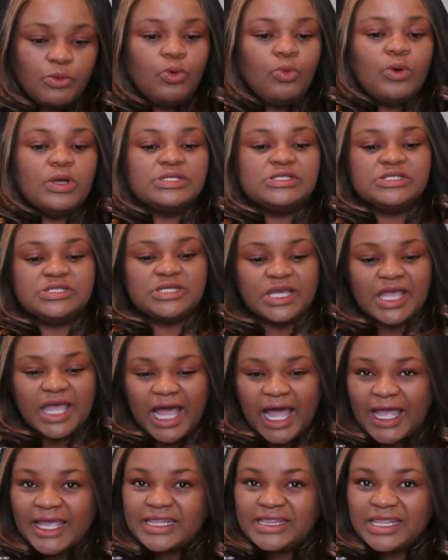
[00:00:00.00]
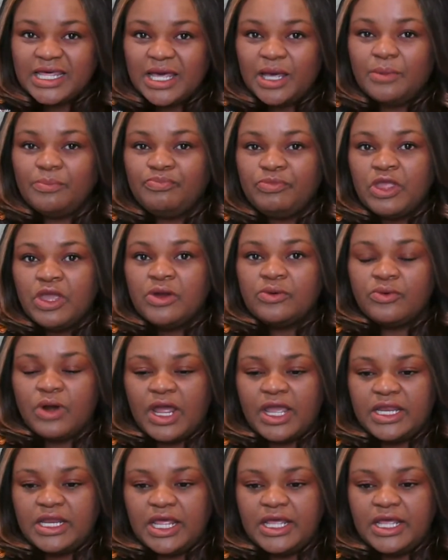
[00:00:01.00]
who wants to guide them, right?